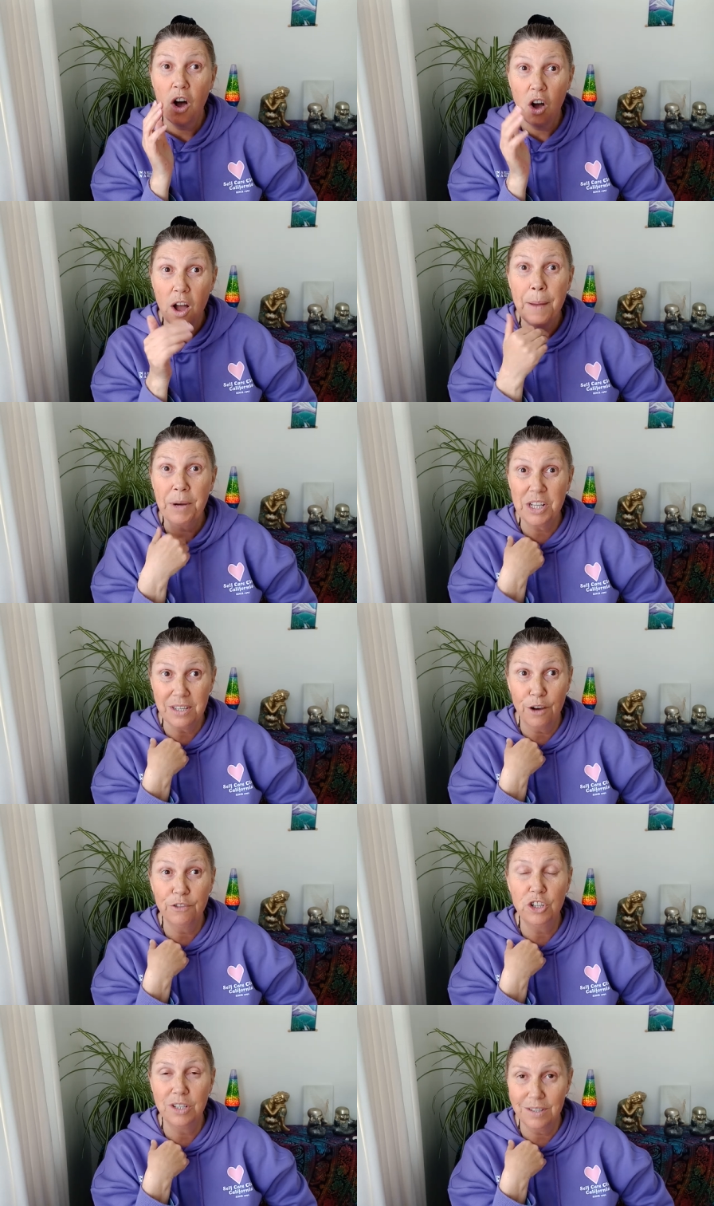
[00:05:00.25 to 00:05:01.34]
I myself
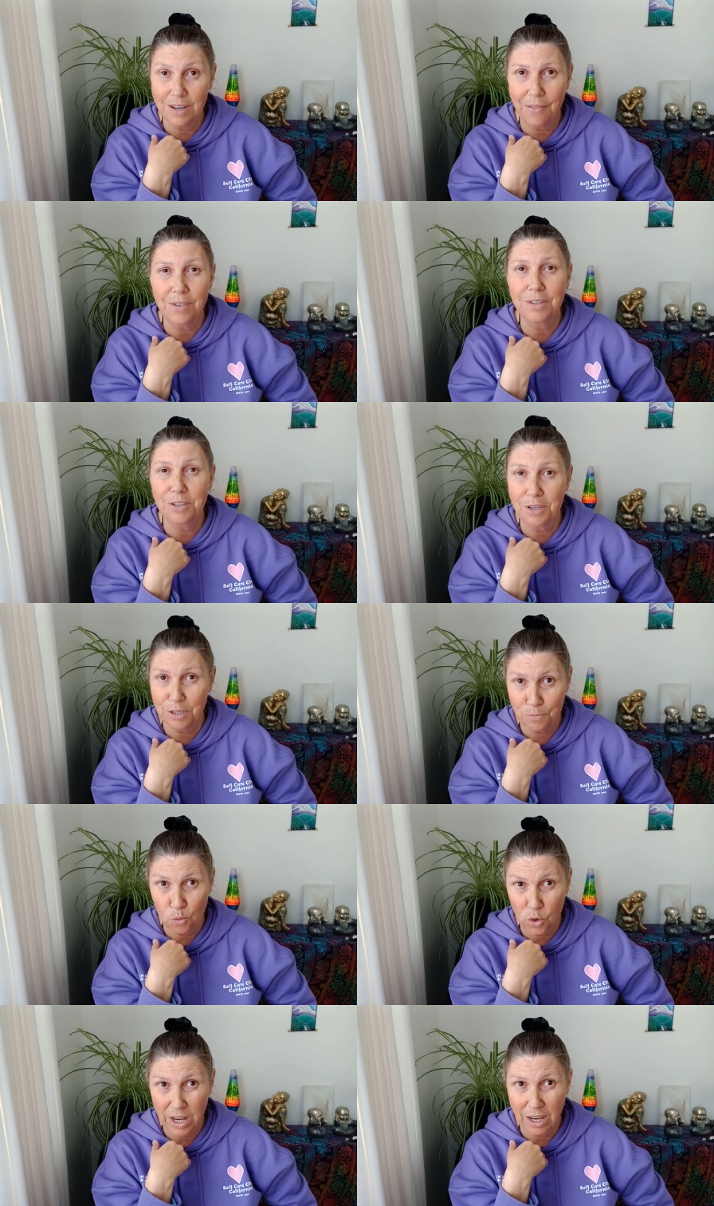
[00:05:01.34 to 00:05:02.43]
just done this this
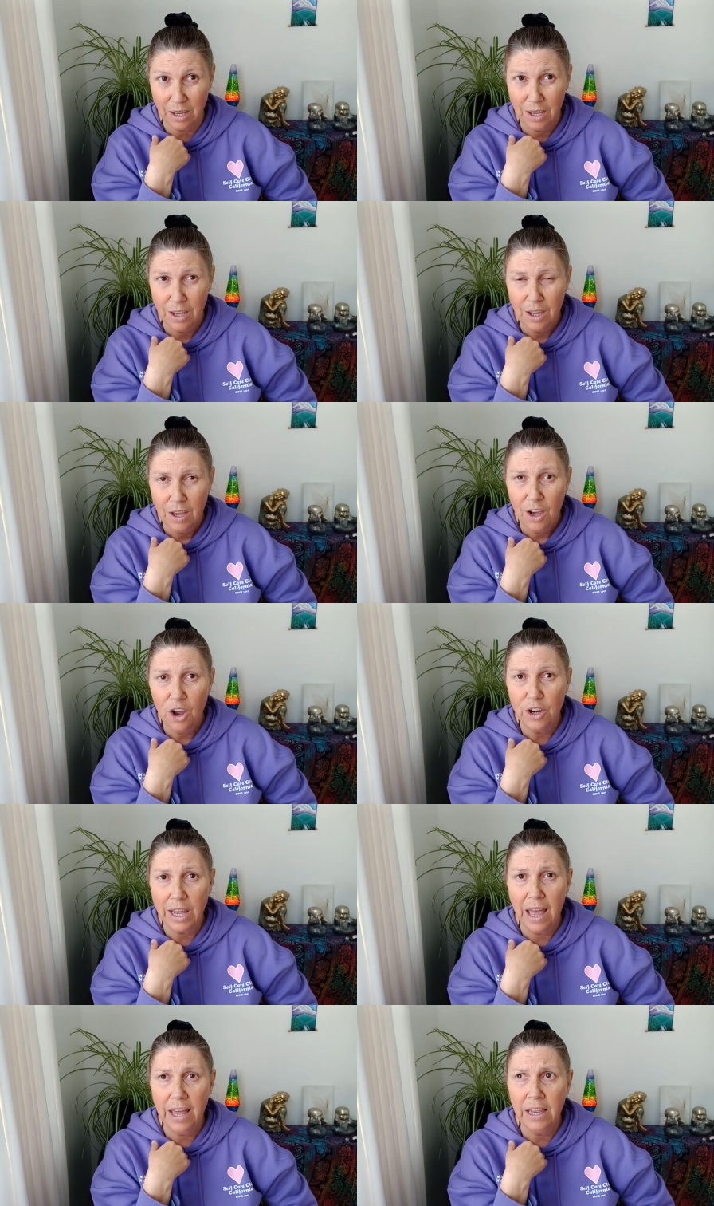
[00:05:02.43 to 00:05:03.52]
morning.
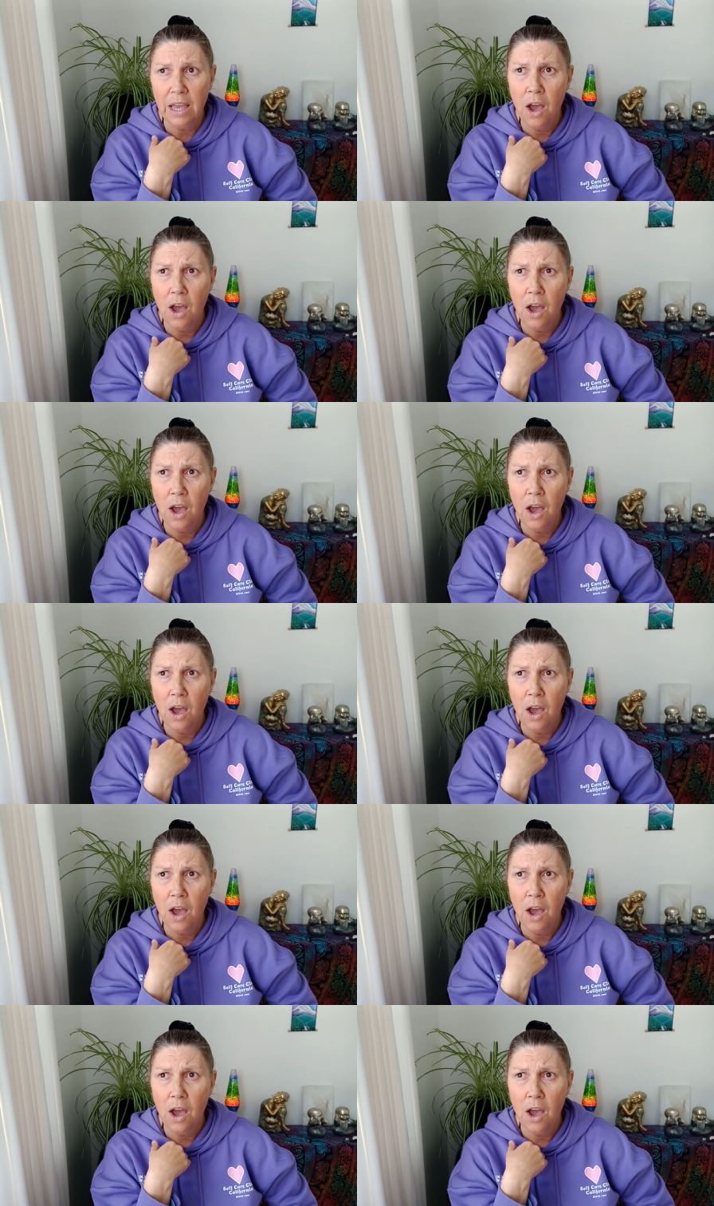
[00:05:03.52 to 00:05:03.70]
Okay,